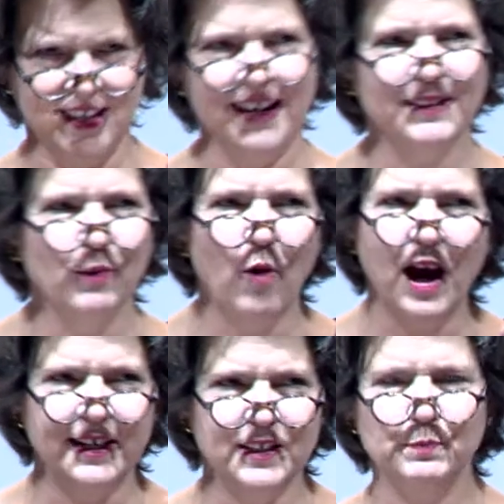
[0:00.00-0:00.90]
like the
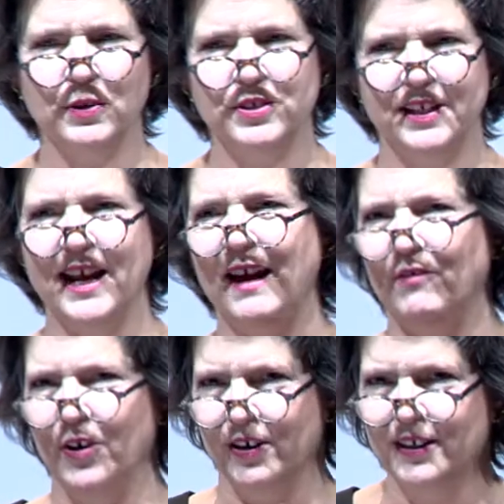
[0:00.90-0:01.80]
whitest person
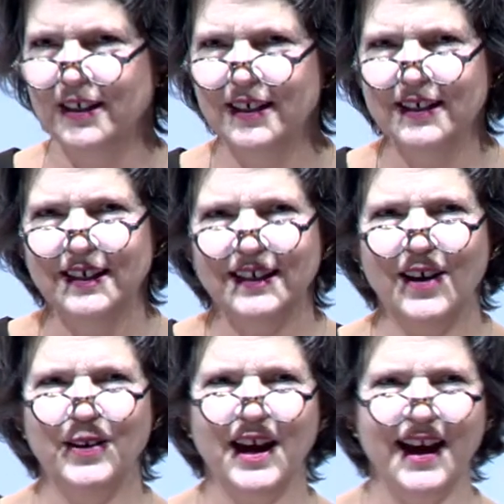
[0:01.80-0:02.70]
ever,
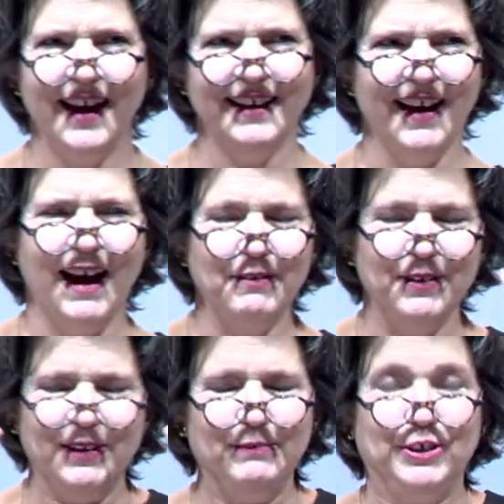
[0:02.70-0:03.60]

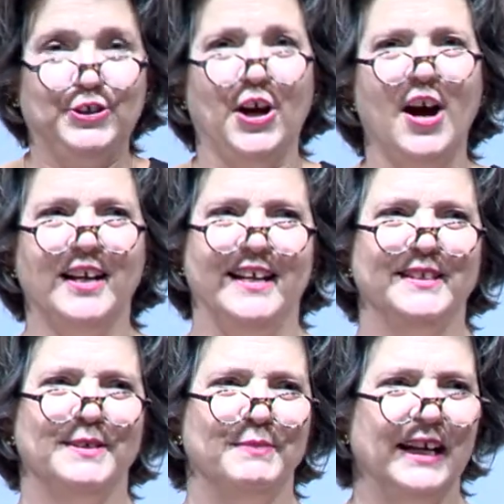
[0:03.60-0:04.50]
okay? It was shocking
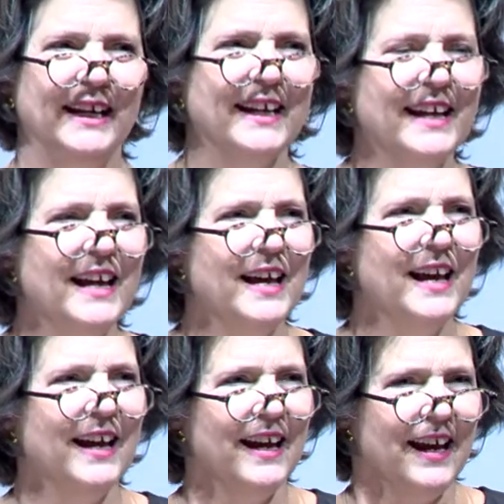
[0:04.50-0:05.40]
to me.
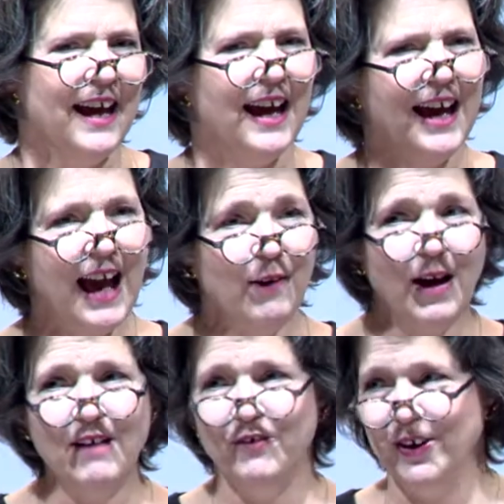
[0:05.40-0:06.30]

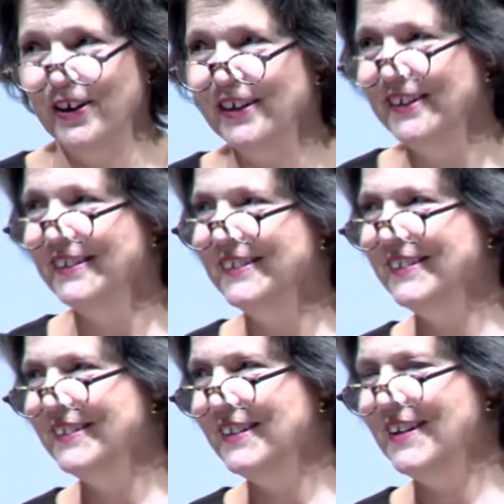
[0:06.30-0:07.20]
However,
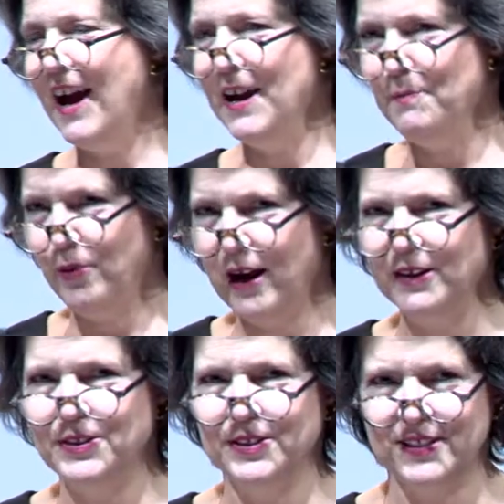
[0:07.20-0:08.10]
I am
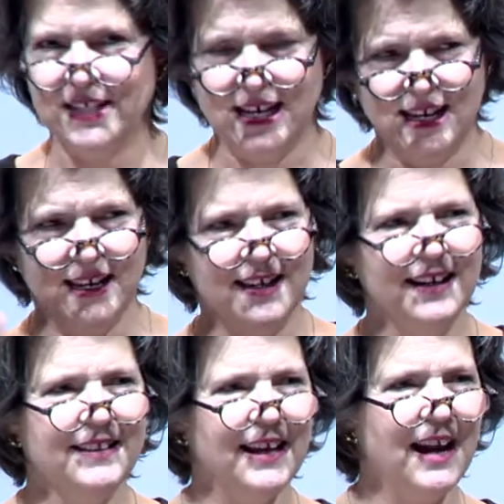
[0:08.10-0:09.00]
proud to say
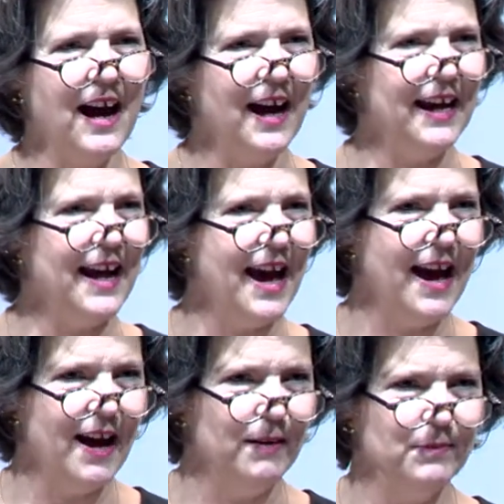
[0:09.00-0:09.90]
that I
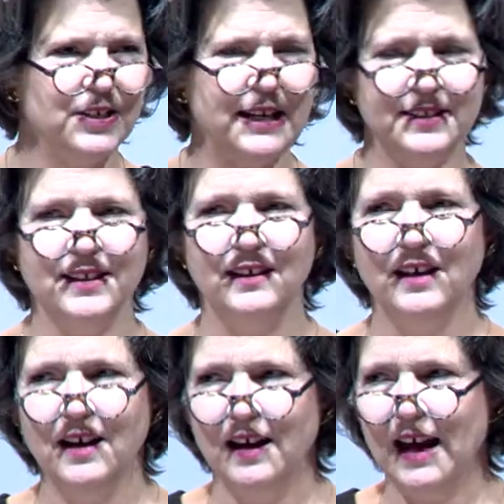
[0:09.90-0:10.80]
am tested
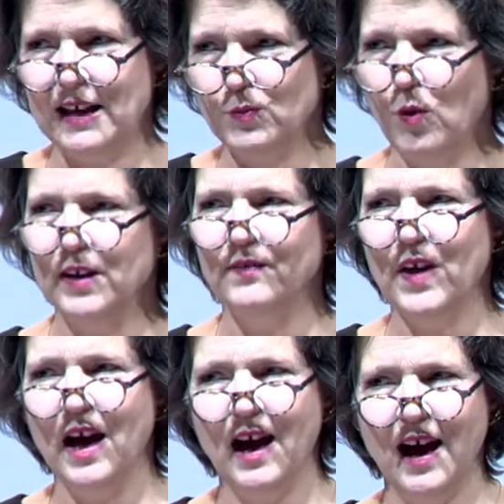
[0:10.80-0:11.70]
as one of
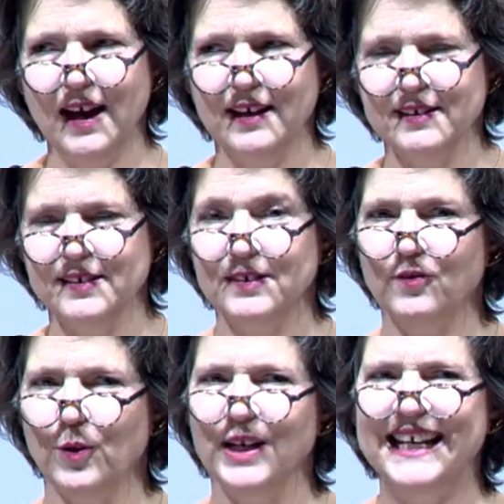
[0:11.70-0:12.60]
the highest
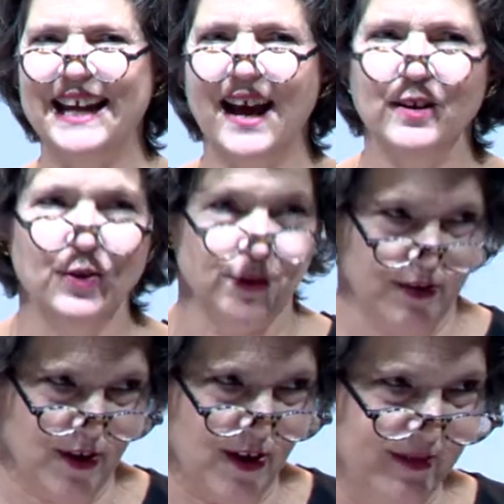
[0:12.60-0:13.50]
for
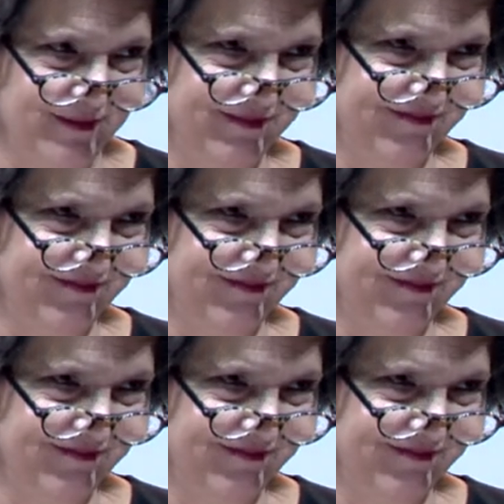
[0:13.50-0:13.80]
Neanderthal.